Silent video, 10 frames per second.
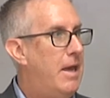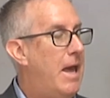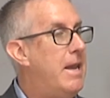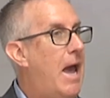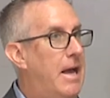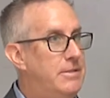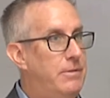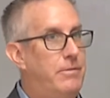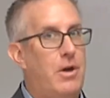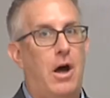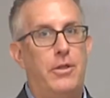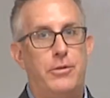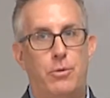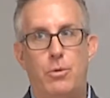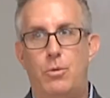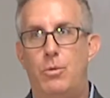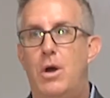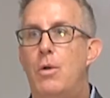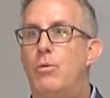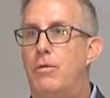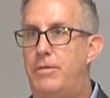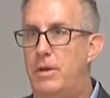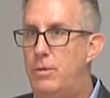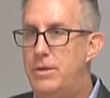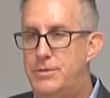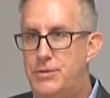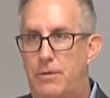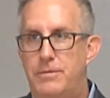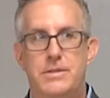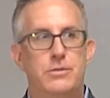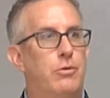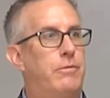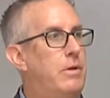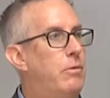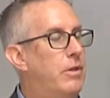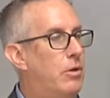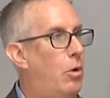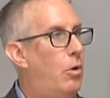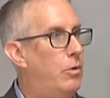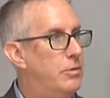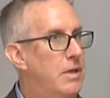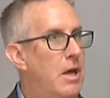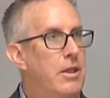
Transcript: And as you've gone through reviewing the services, reviewing the goals,